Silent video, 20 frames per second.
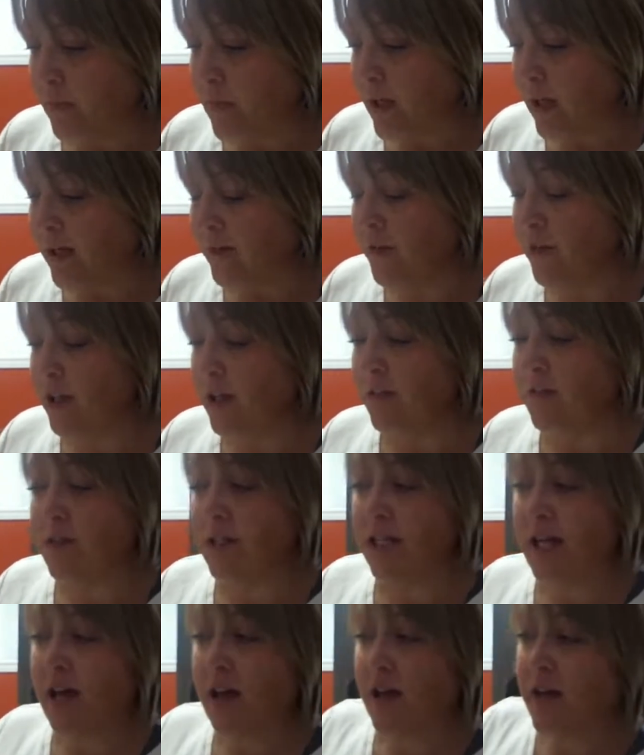If you live in the
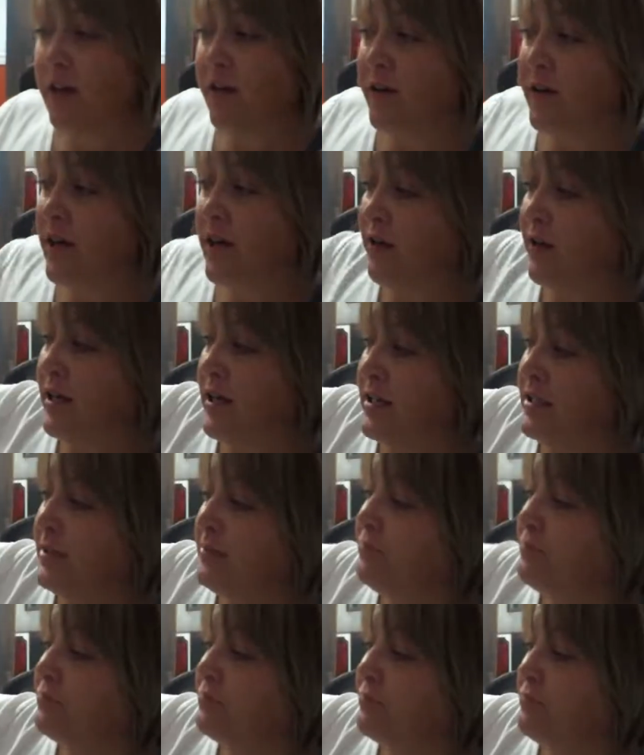Calgary area,
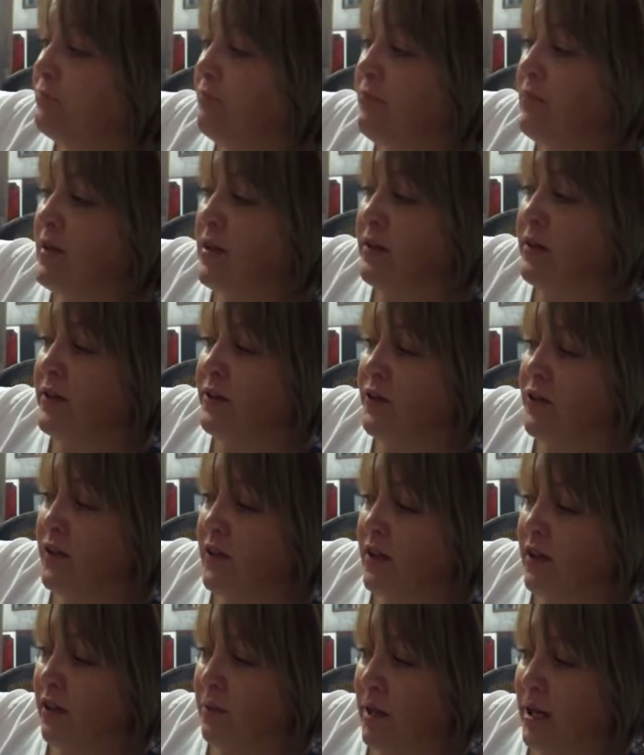this is a
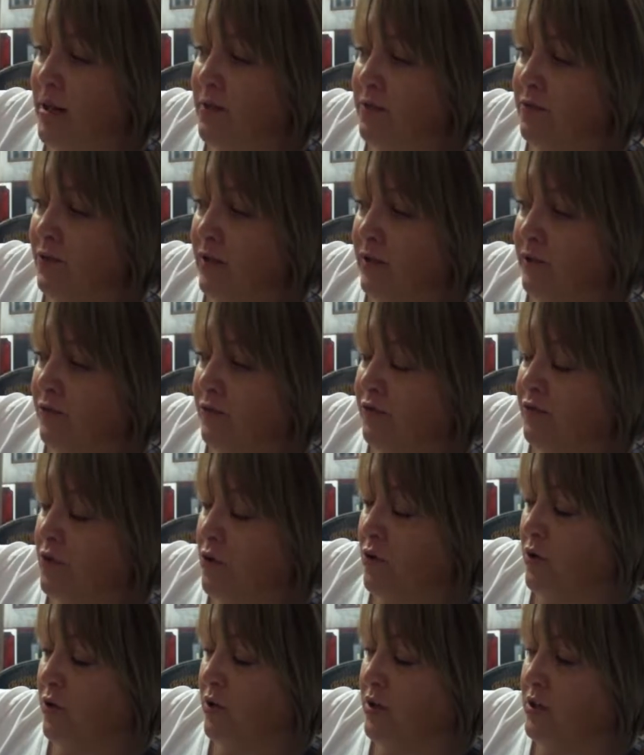little pamphlet
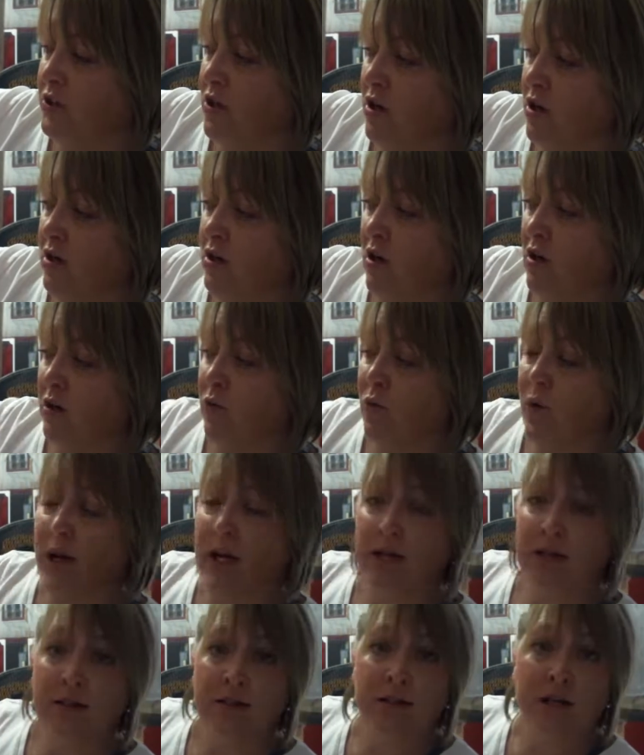for Dog Gone
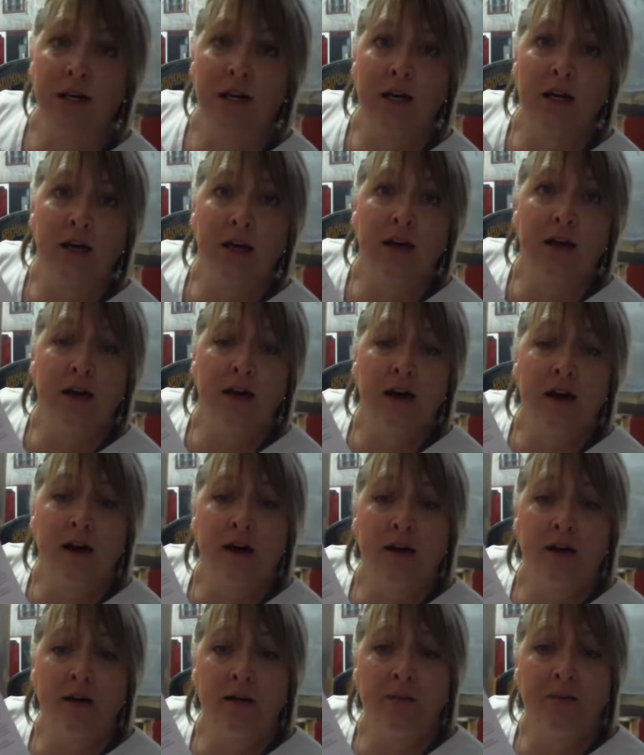Wild.
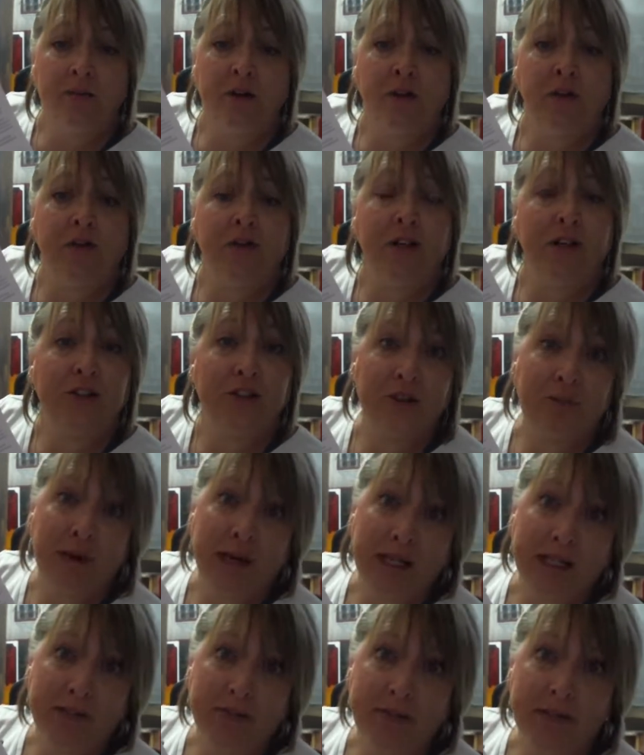This is actually my
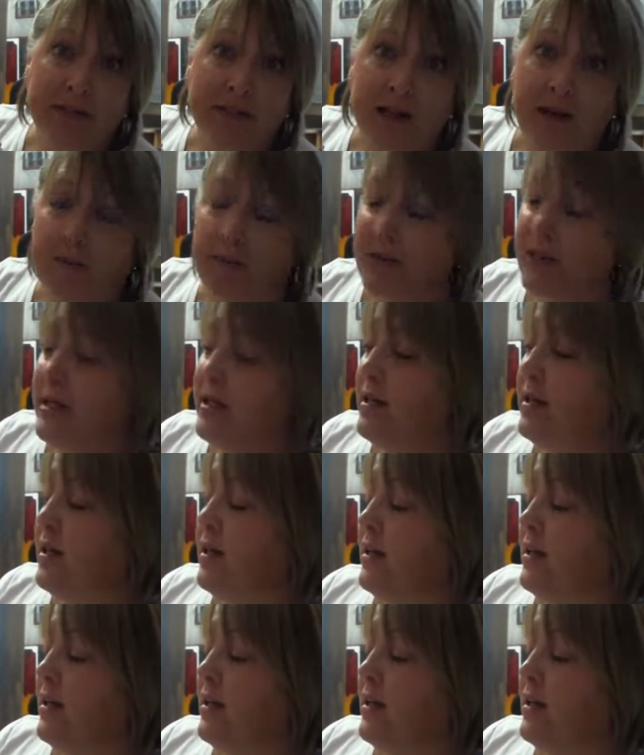husband's company.